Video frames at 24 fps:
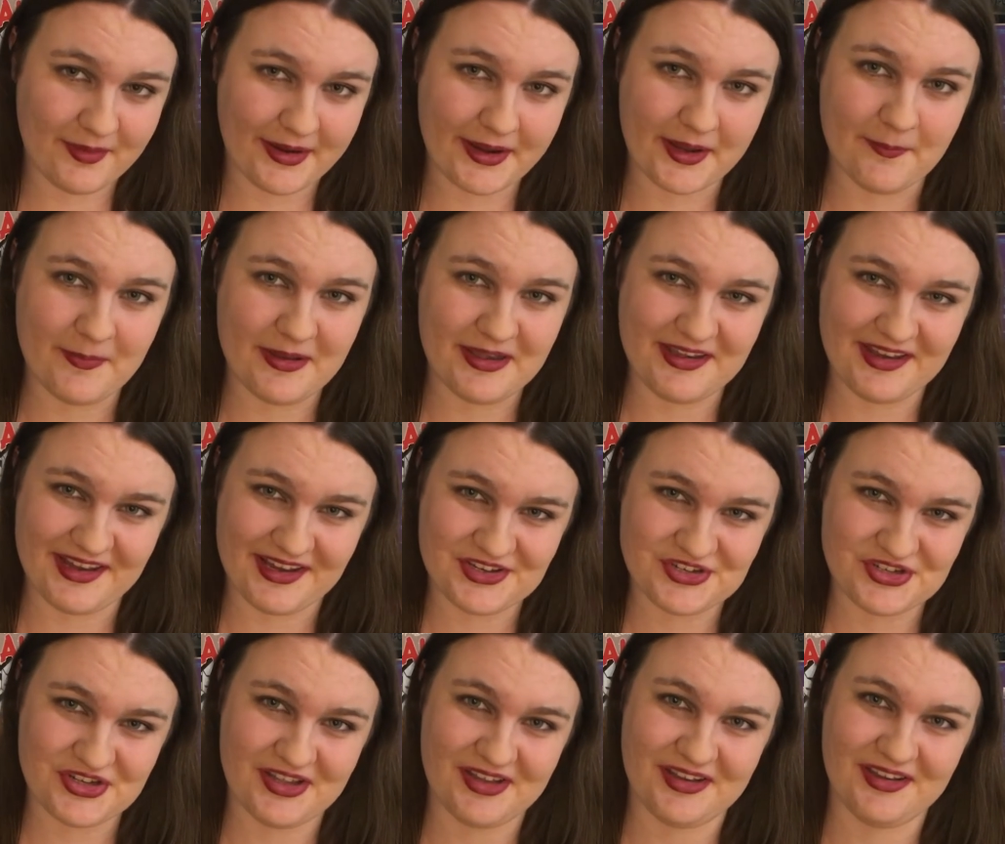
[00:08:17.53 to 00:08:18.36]

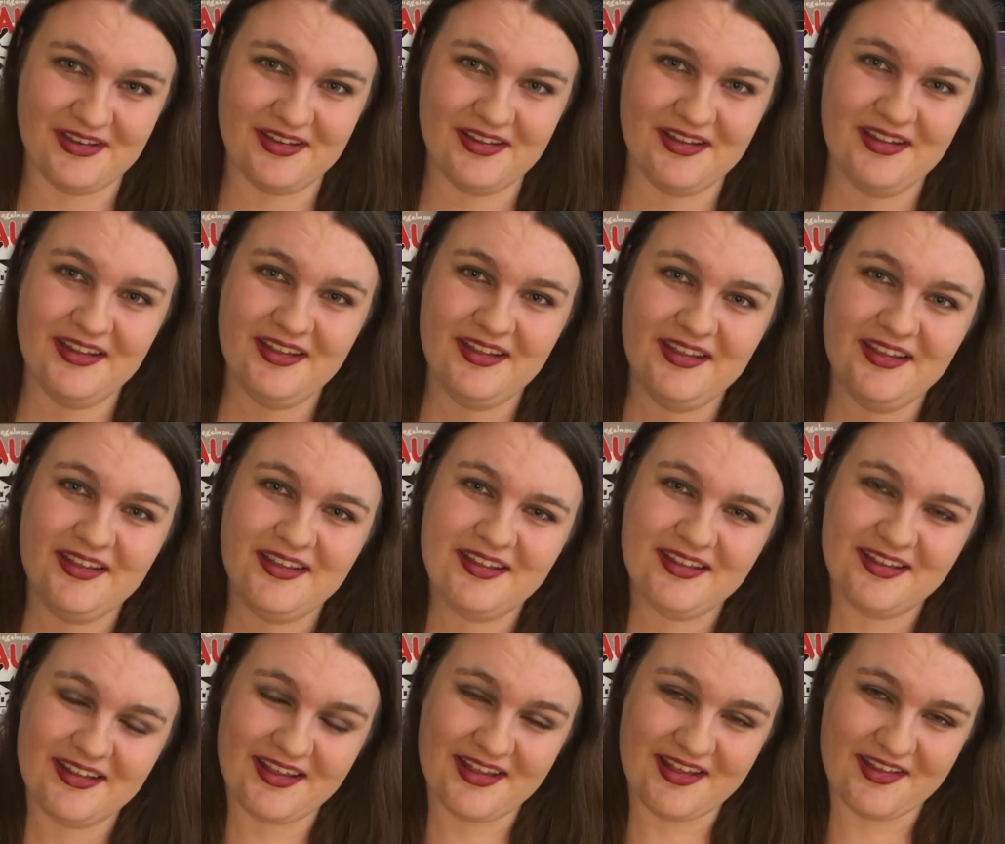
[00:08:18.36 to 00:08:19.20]
recommendation
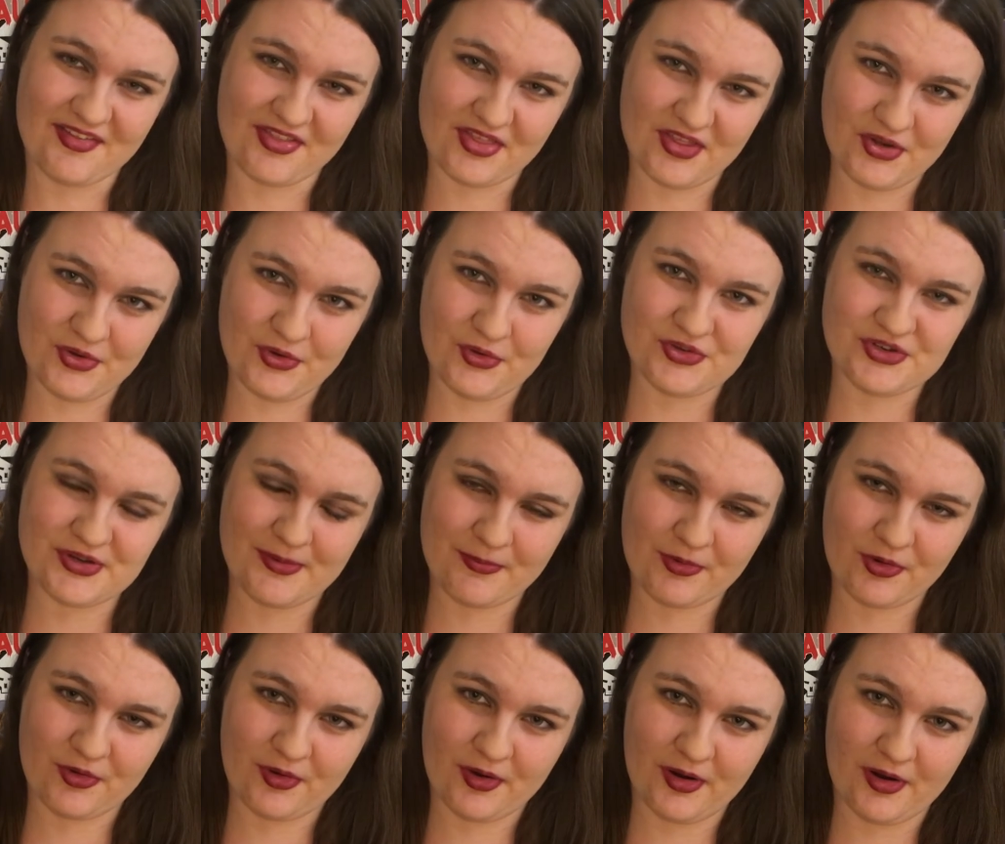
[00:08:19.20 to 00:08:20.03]
is The New
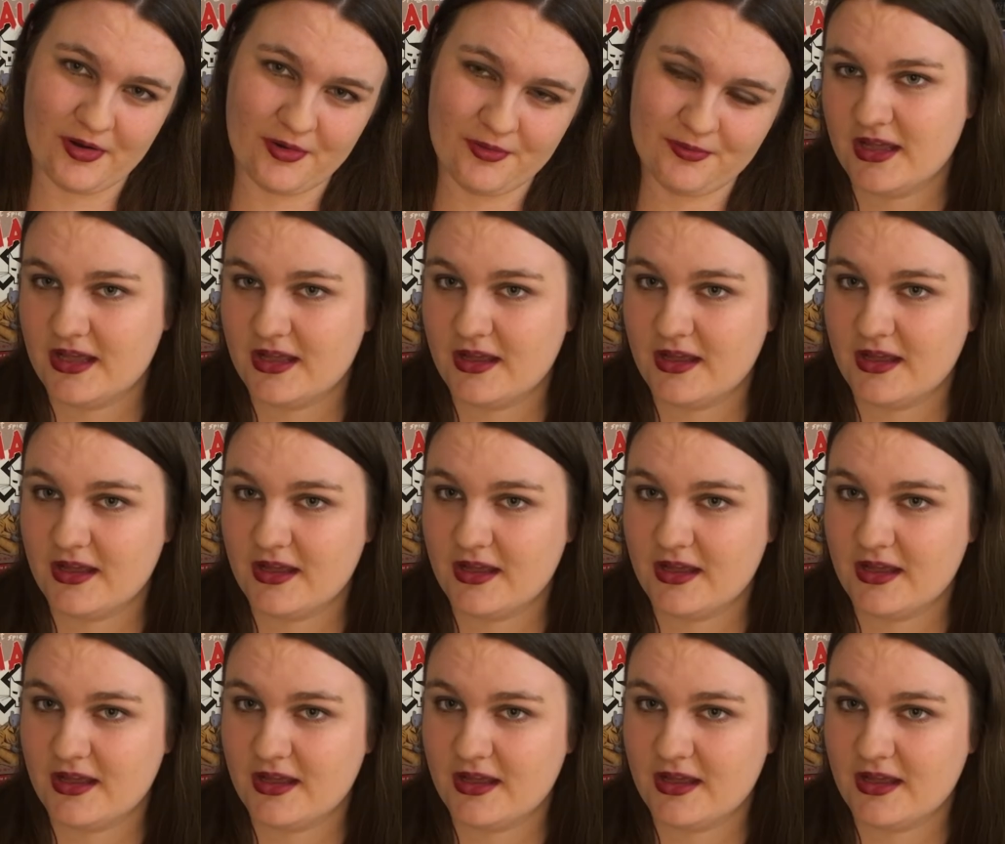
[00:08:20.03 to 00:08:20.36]
Jim Crow: